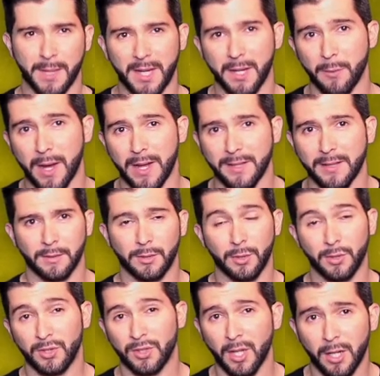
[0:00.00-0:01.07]
many ways.
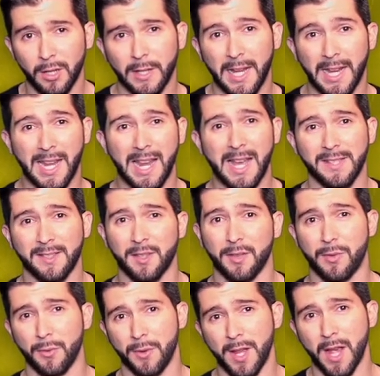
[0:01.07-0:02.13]
To start, it lasts
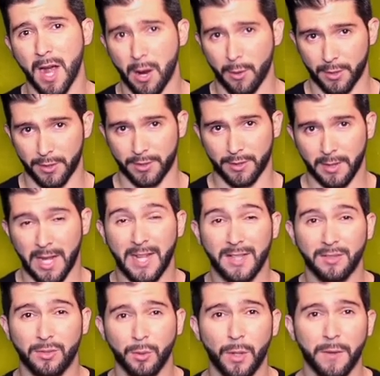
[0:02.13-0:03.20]
3 hours,
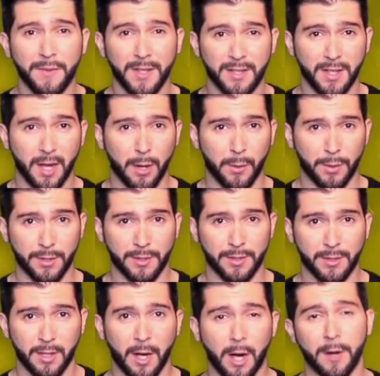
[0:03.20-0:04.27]
and two of these
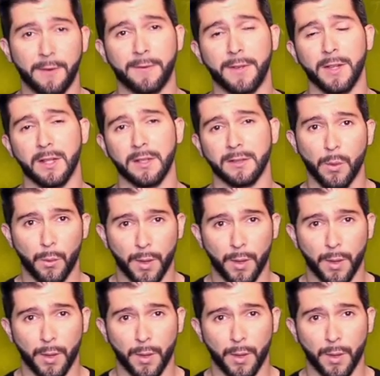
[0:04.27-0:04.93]
hours are filled